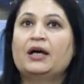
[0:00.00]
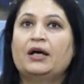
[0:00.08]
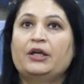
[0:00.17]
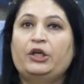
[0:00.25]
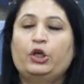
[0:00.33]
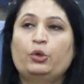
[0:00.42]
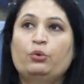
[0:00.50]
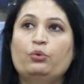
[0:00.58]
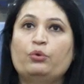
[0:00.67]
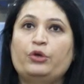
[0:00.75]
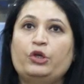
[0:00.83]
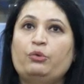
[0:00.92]
You
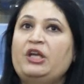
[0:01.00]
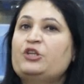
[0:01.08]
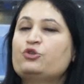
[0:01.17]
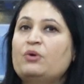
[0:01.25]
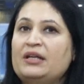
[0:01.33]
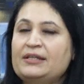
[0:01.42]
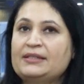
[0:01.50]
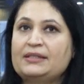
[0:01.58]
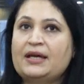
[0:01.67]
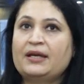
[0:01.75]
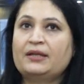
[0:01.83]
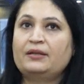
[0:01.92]
need to
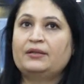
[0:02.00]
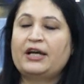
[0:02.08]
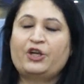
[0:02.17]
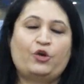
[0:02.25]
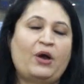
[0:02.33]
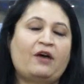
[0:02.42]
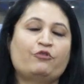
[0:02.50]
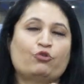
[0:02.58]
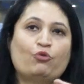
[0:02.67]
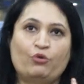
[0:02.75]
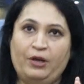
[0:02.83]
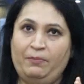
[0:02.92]
understand that you have your
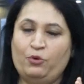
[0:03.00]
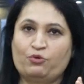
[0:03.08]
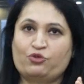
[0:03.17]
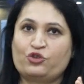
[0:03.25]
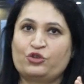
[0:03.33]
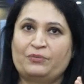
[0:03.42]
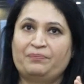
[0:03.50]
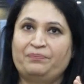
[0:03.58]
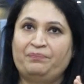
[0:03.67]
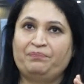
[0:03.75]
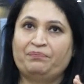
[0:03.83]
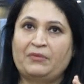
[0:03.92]
own approach.
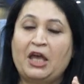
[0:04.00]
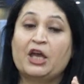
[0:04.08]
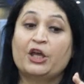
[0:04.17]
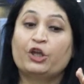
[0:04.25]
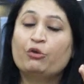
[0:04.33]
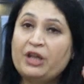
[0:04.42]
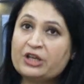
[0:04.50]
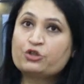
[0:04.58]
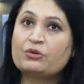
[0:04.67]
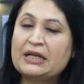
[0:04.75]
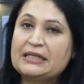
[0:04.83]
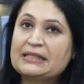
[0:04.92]
You need
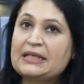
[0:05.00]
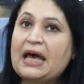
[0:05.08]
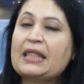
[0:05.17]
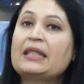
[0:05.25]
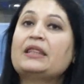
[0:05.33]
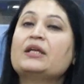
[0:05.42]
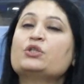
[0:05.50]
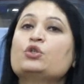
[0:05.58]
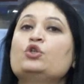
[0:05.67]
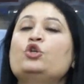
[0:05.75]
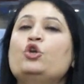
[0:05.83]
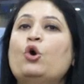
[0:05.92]
to understand that there is
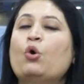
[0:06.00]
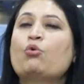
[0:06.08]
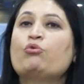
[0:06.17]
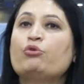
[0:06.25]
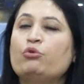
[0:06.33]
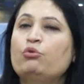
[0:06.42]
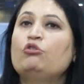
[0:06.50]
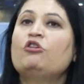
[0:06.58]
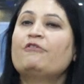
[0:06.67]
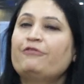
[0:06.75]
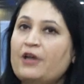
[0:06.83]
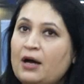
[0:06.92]
no rule
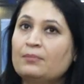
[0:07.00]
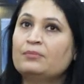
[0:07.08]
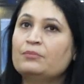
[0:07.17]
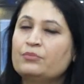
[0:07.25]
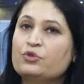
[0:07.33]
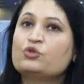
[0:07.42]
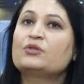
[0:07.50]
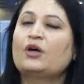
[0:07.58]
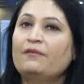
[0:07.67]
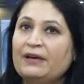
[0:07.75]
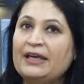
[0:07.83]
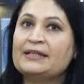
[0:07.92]
of thumb to
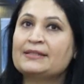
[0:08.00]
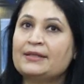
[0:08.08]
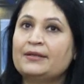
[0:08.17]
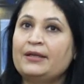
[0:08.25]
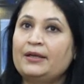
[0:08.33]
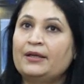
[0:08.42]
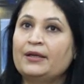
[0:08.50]
solve a case study.